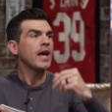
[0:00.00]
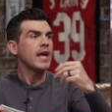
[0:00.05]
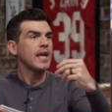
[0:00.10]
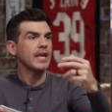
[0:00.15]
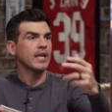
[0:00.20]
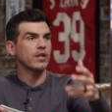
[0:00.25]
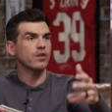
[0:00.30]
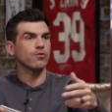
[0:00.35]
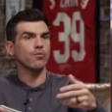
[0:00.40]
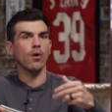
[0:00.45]

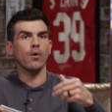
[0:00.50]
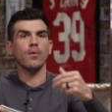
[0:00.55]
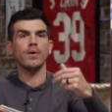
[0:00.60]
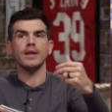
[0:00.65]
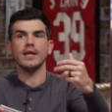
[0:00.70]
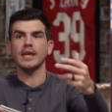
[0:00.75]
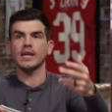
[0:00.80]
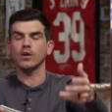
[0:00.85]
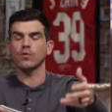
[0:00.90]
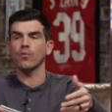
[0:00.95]
He can throw it.
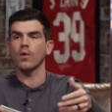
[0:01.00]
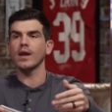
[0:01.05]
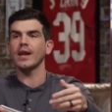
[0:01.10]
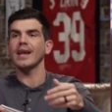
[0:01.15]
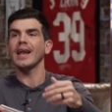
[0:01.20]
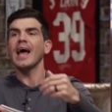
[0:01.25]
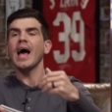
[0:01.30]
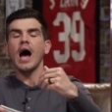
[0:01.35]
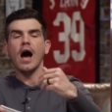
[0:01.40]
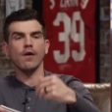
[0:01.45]
He can run
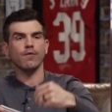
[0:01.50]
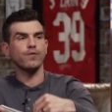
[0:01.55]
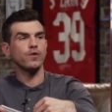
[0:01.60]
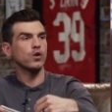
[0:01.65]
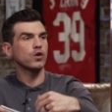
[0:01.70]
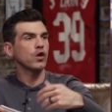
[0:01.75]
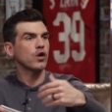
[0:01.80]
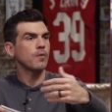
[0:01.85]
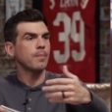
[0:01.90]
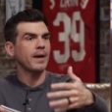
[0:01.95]
it. I feel
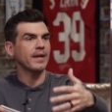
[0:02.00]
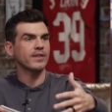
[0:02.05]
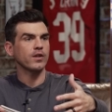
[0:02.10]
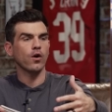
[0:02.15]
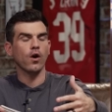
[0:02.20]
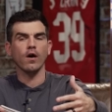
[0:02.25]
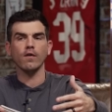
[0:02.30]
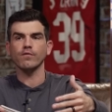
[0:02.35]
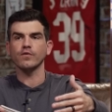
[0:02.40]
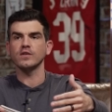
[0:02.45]
good about their
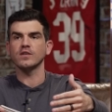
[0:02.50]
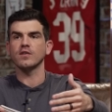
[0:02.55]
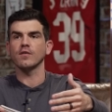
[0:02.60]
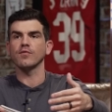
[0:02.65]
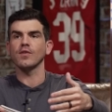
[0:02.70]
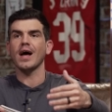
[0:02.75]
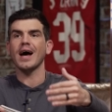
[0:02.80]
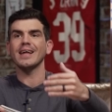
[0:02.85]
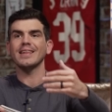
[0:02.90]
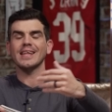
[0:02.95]
offensive
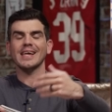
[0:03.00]
line.